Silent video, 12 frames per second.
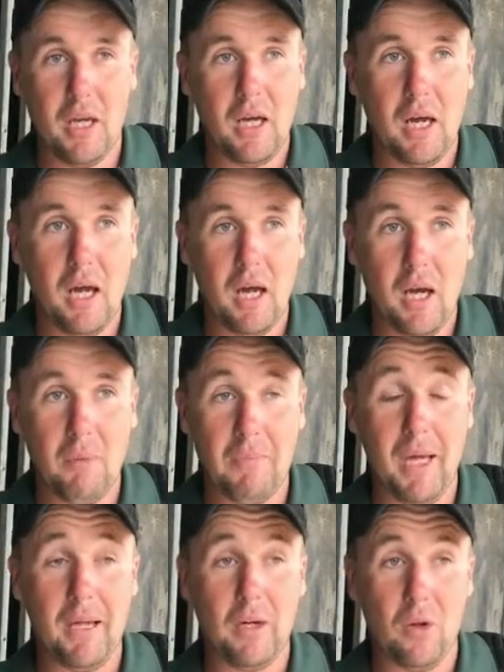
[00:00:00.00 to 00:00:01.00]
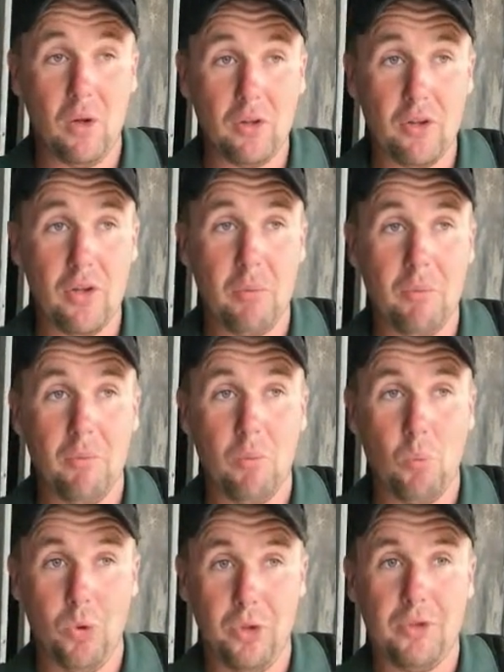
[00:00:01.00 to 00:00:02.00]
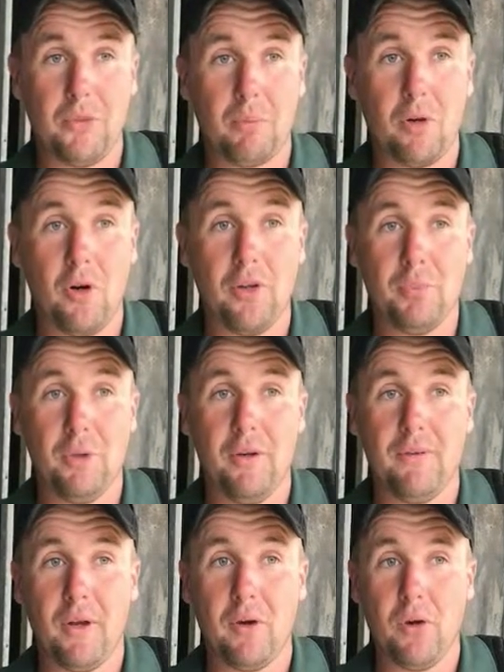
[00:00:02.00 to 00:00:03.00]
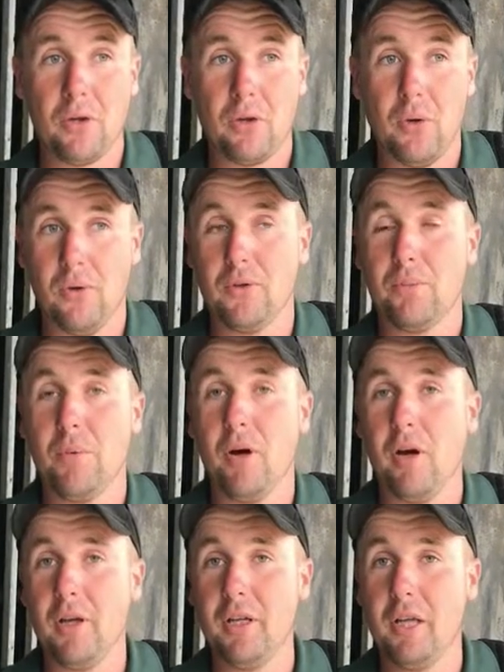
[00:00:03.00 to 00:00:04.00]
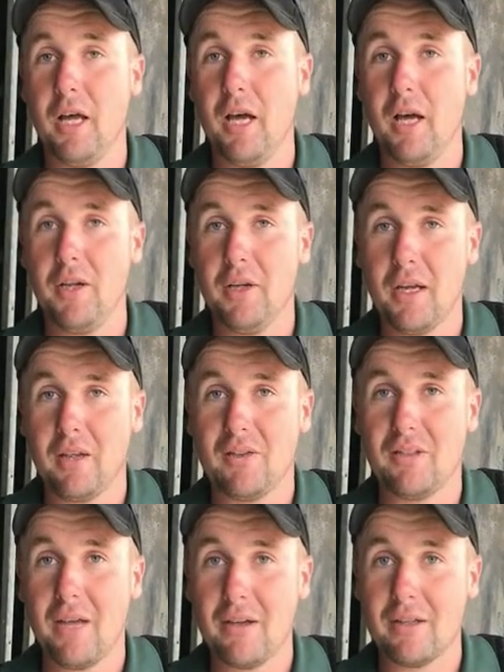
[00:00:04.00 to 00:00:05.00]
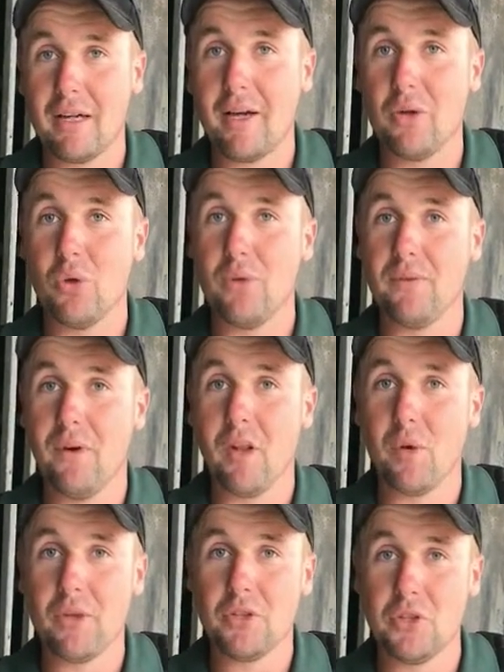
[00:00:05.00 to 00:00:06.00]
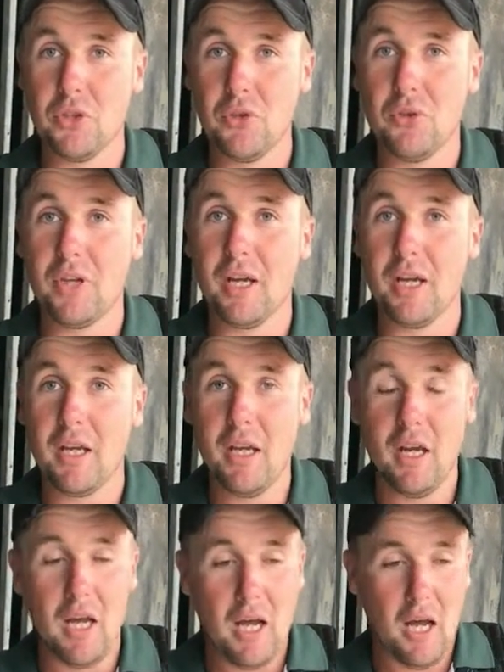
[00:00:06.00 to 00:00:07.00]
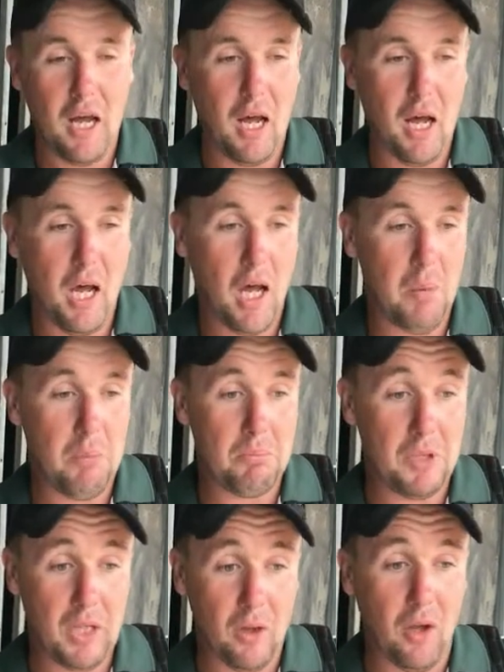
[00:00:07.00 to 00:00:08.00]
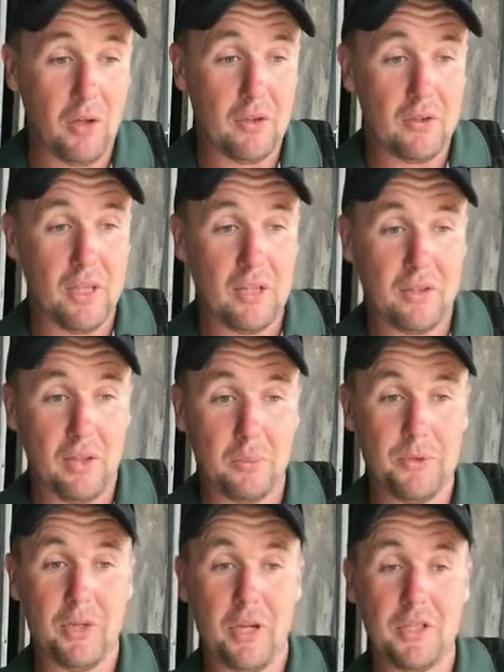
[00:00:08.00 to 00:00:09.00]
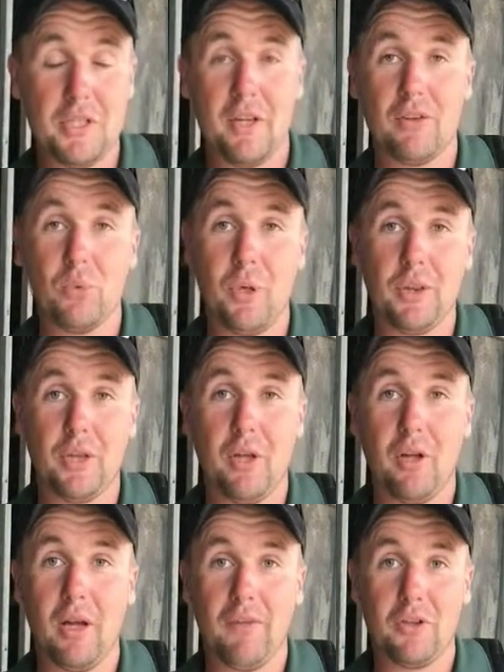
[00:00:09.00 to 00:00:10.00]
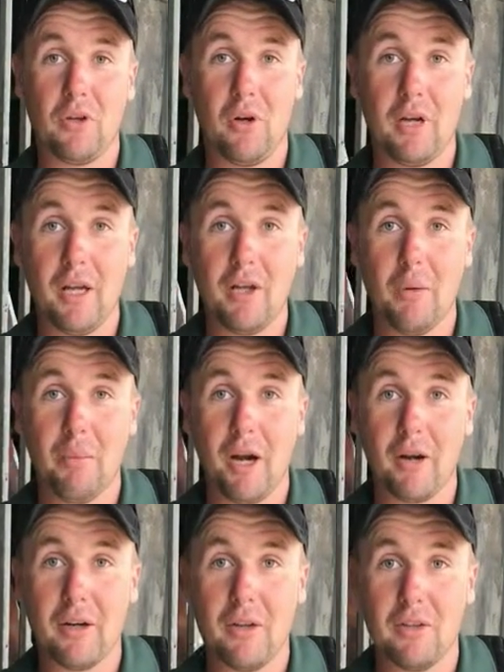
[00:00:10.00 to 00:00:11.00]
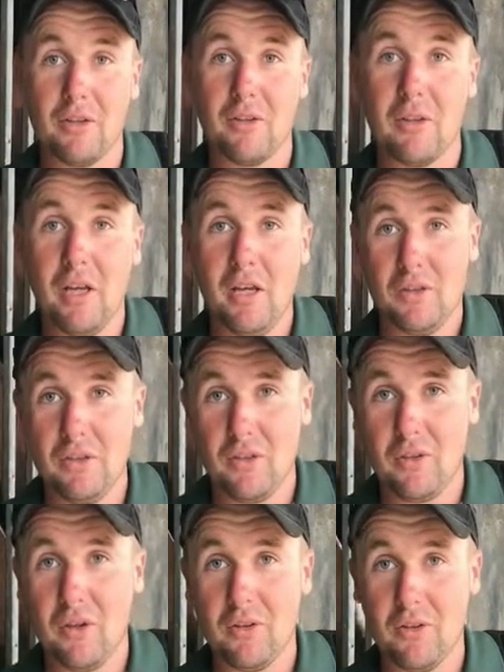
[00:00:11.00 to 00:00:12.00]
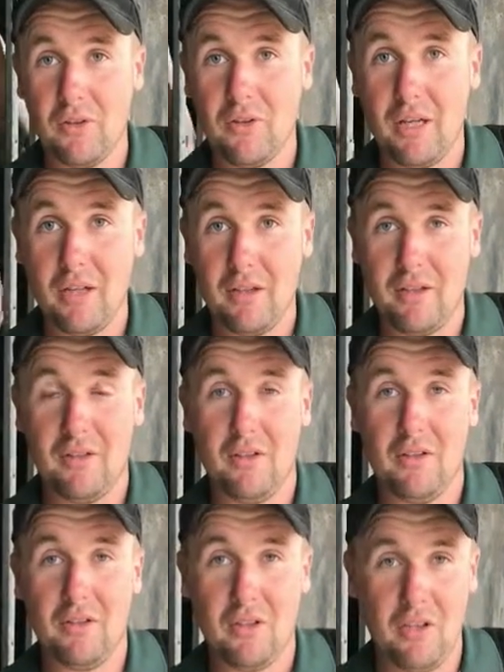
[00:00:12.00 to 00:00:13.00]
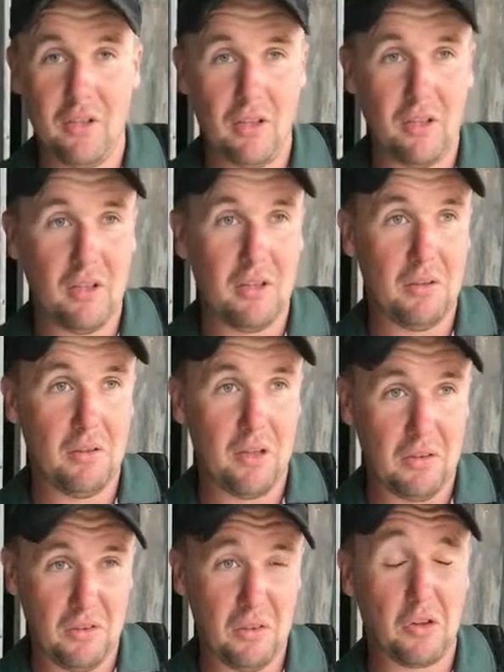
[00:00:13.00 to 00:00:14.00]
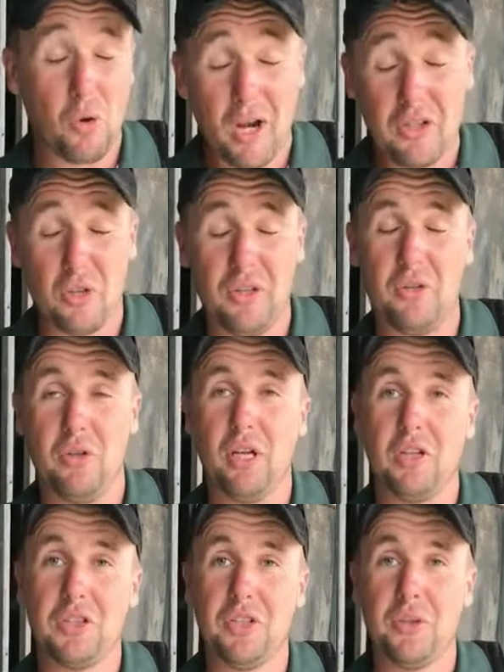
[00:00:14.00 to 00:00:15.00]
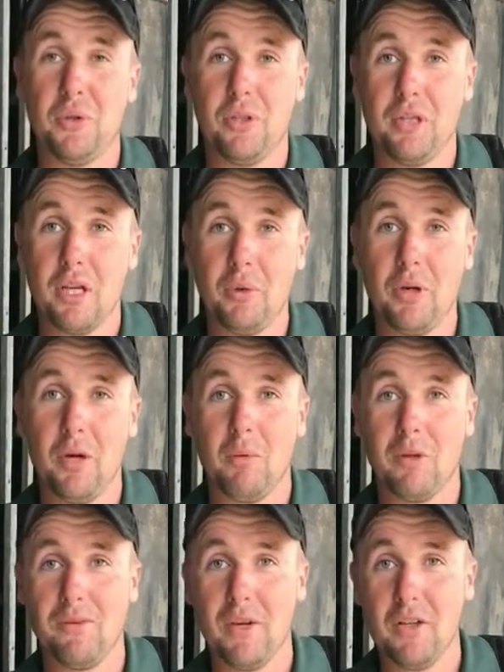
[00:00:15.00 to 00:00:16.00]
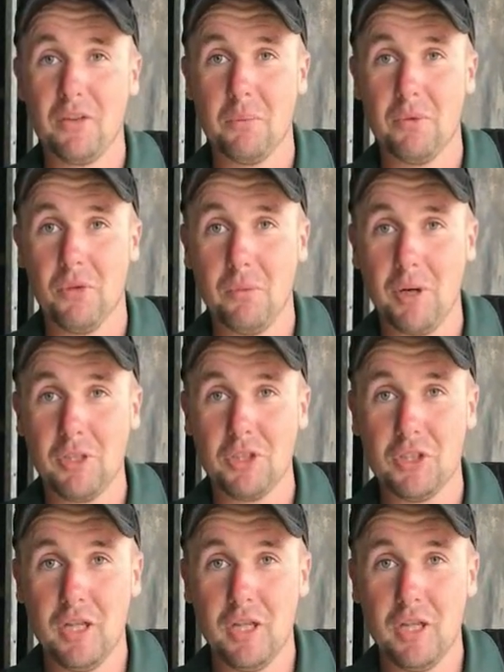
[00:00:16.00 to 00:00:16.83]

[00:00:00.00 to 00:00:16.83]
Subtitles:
And a lot of them wouldn't surprise me if they're on course by next Saturday or the following Tuesday. Like I said, at some stage next week they'll have a trot out of the barriers, just nice and steady to a gradual introduction to it. We don't want to phase them too much.